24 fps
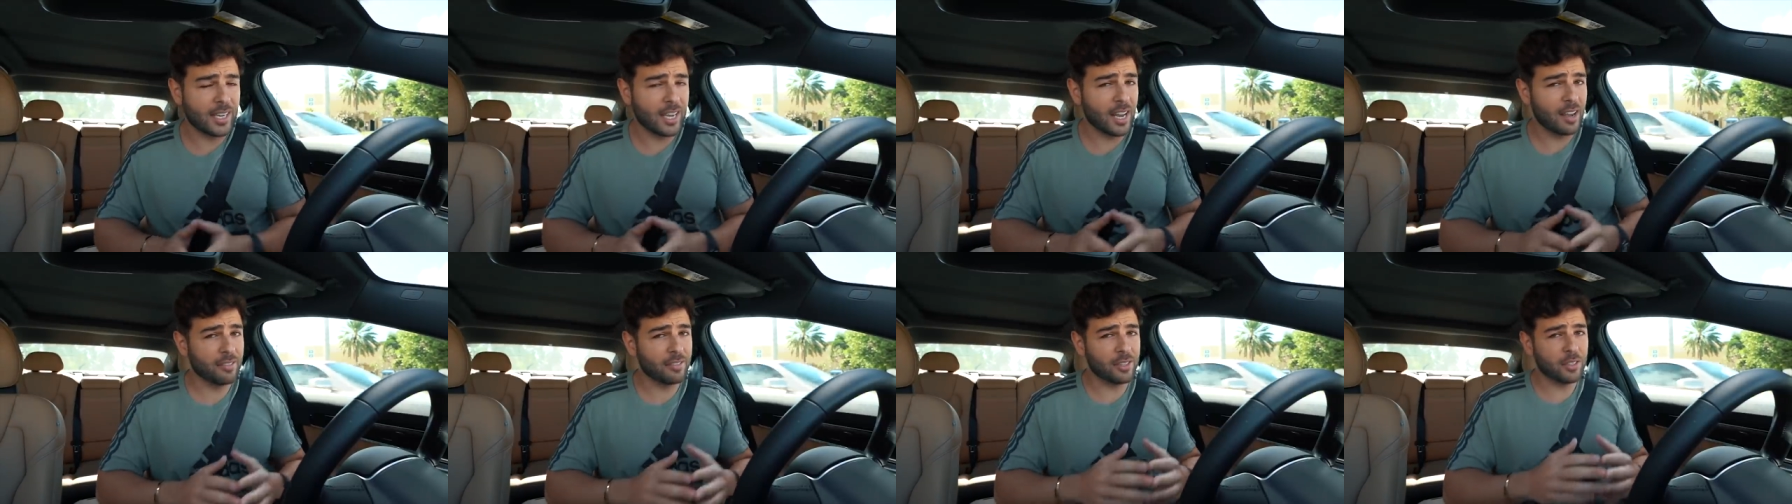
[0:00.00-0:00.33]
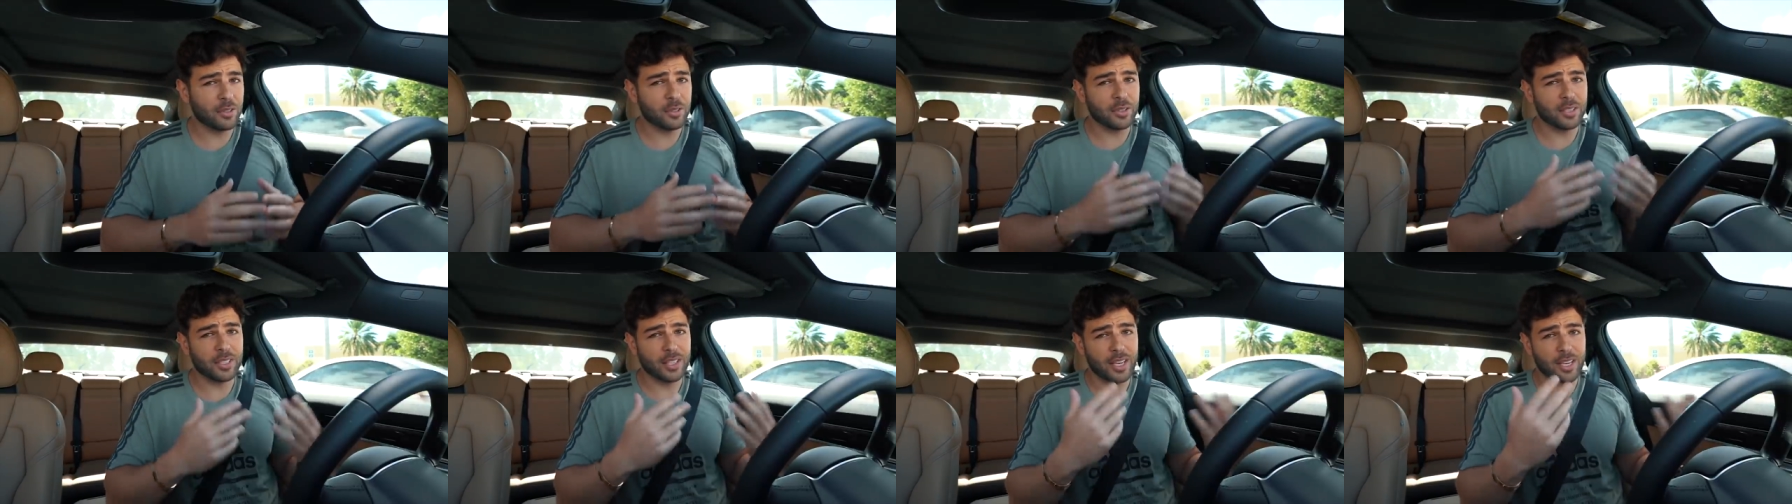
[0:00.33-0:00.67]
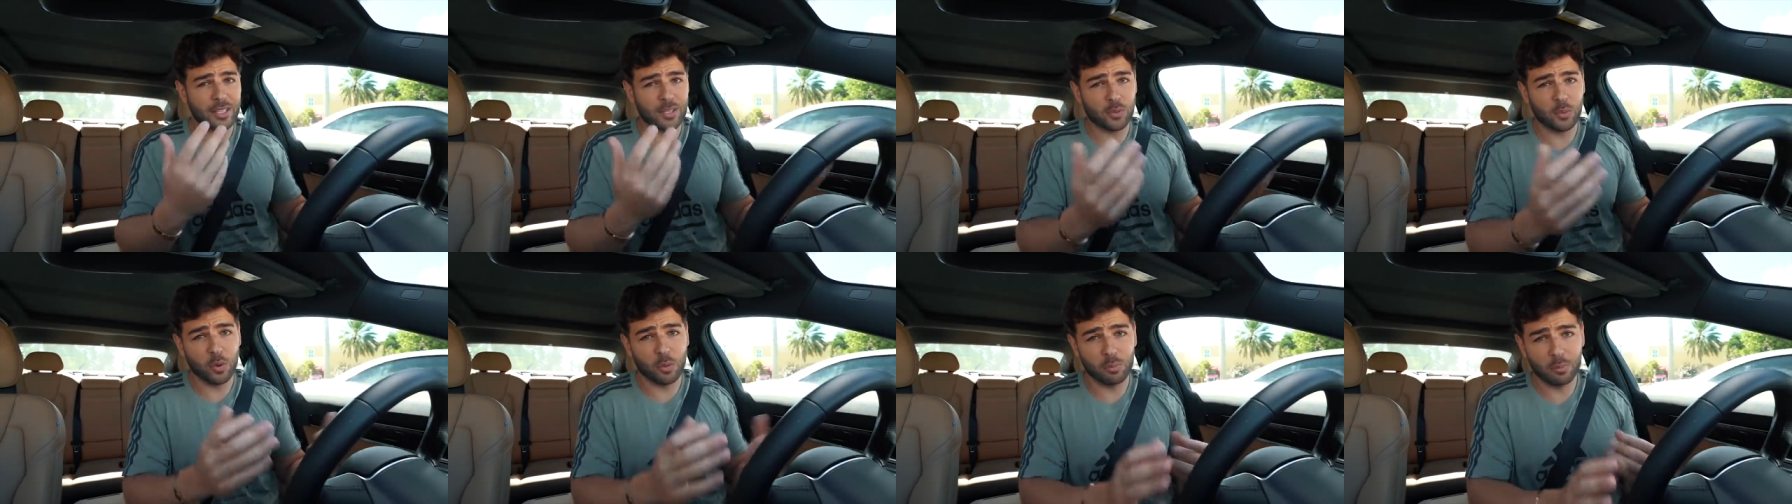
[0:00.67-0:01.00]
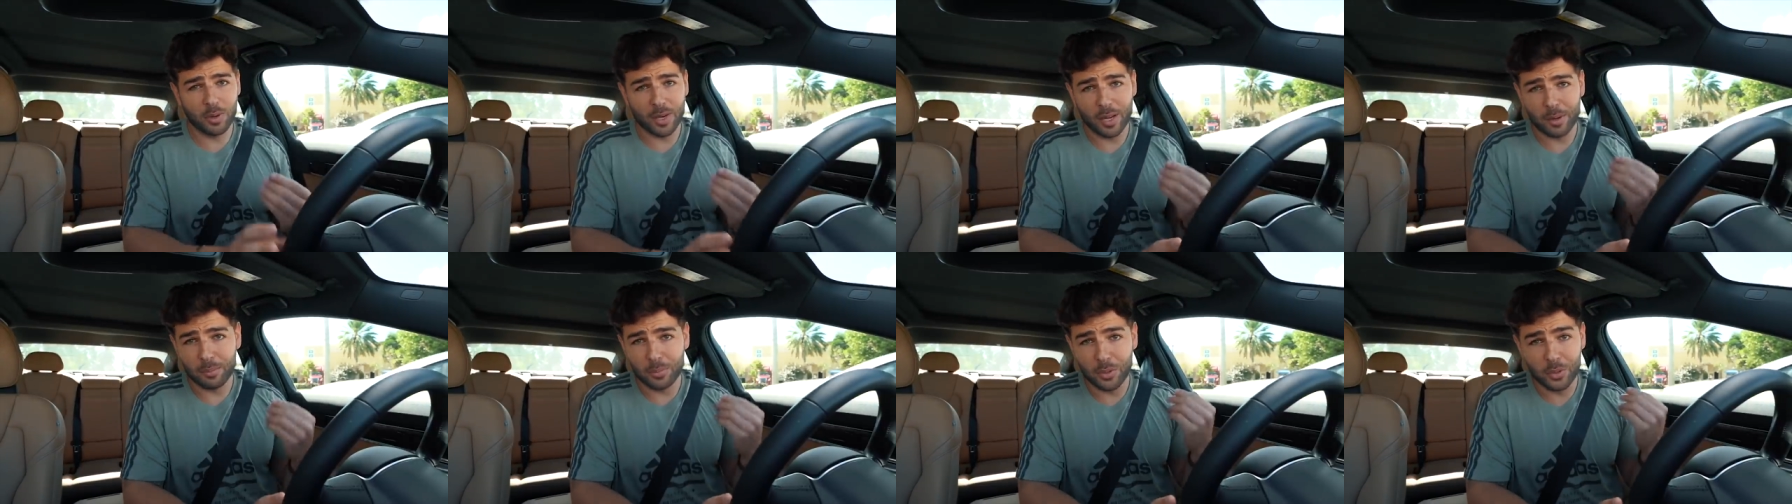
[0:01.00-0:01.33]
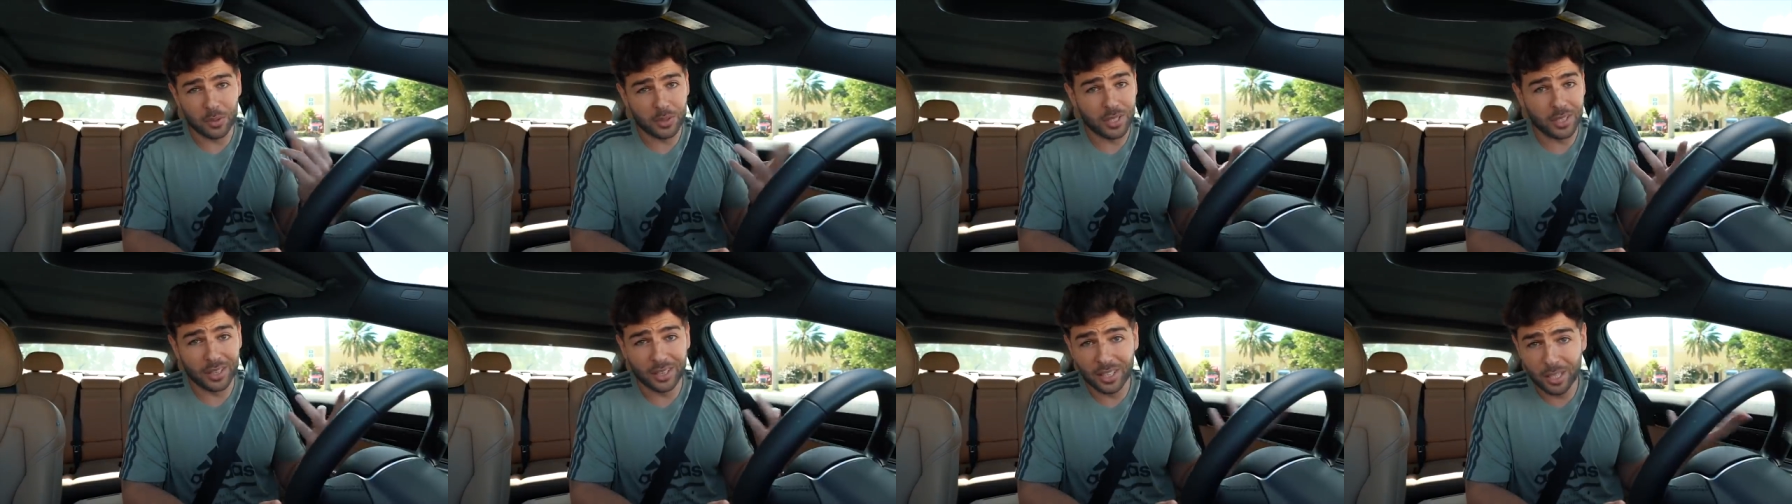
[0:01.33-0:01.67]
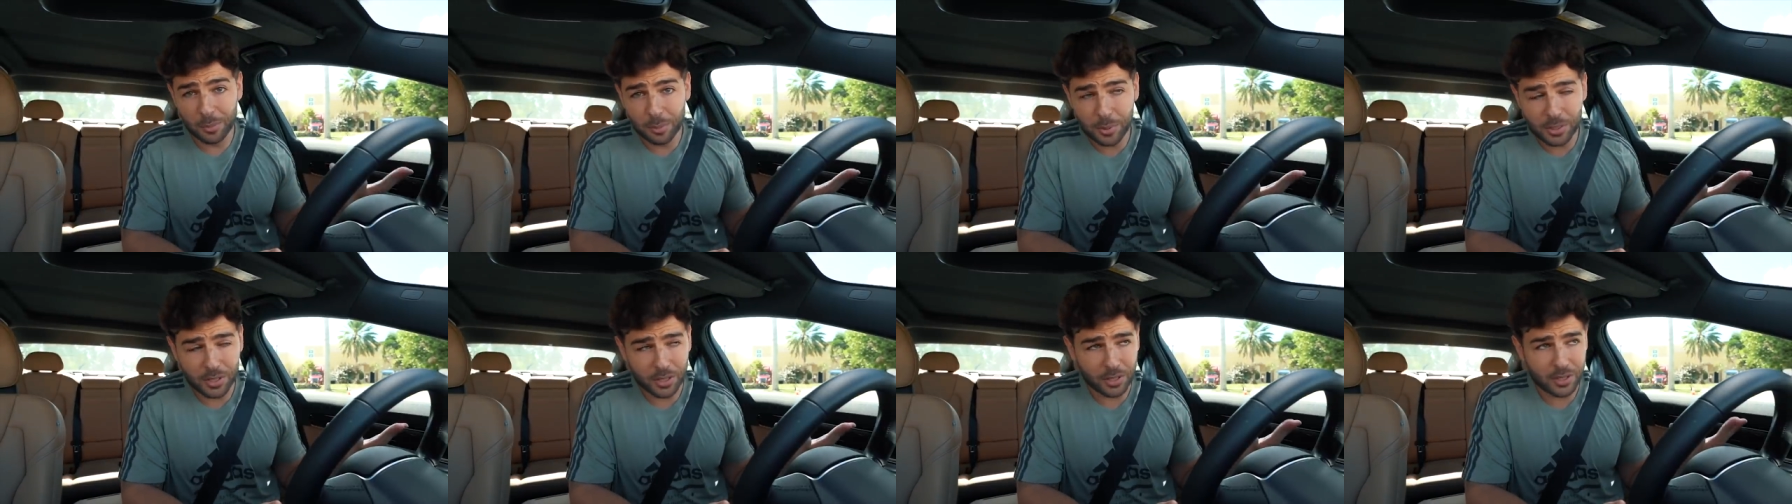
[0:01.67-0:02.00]
having you guess what my muted
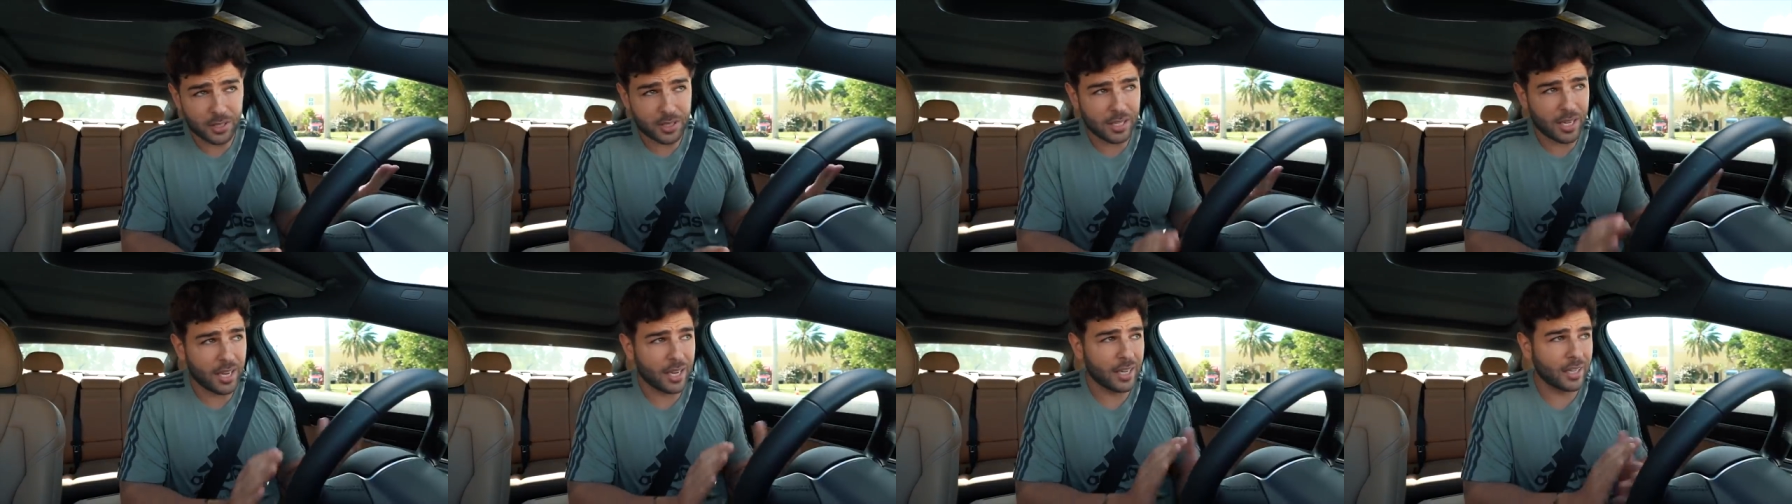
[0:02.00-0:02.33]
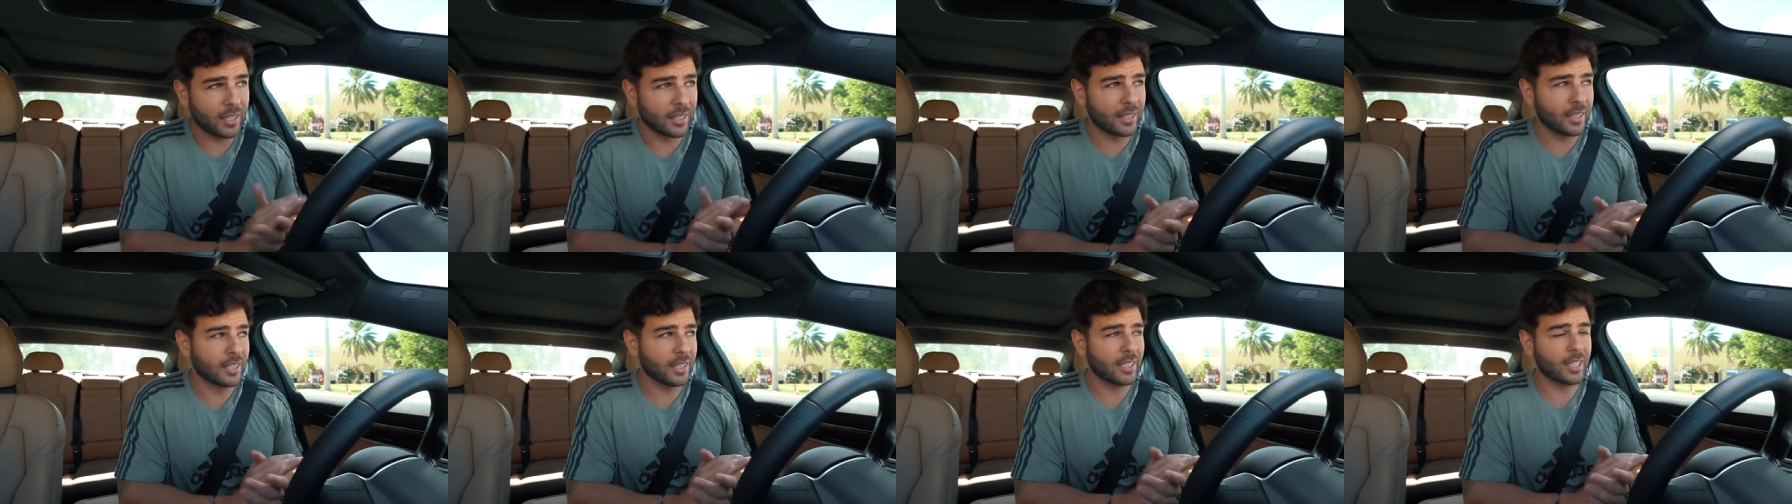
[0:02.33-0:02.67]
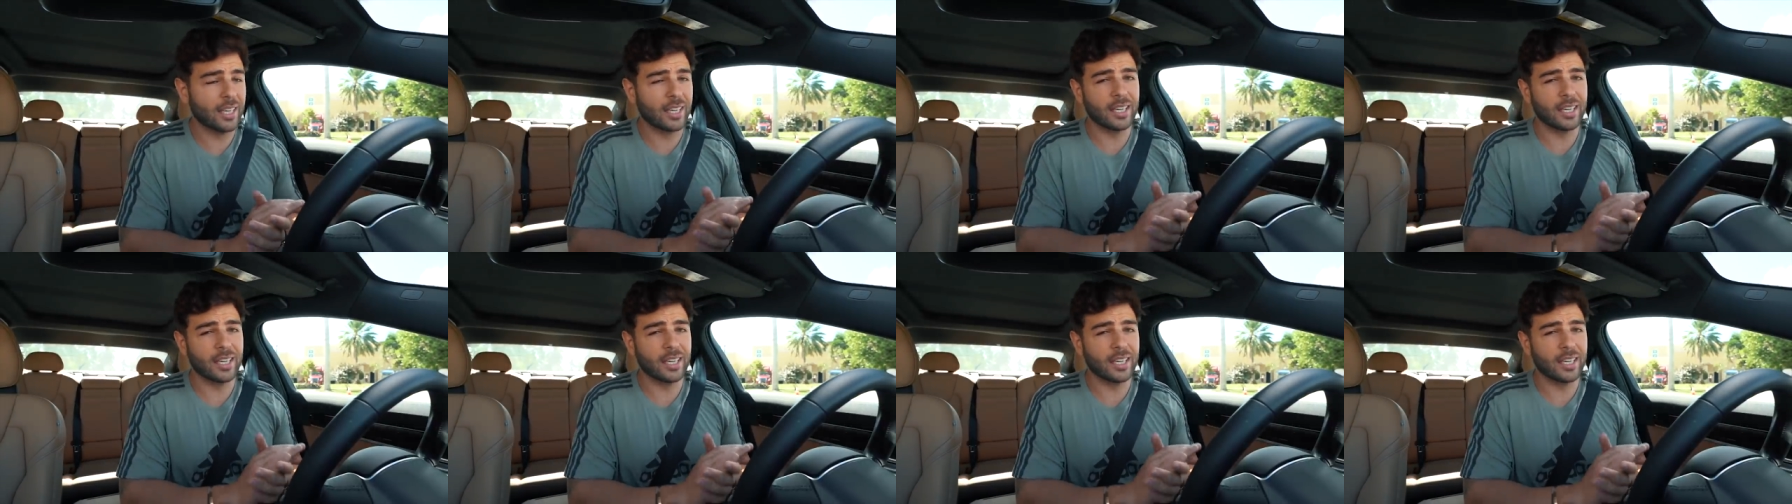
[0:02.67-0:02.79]
lips are saying,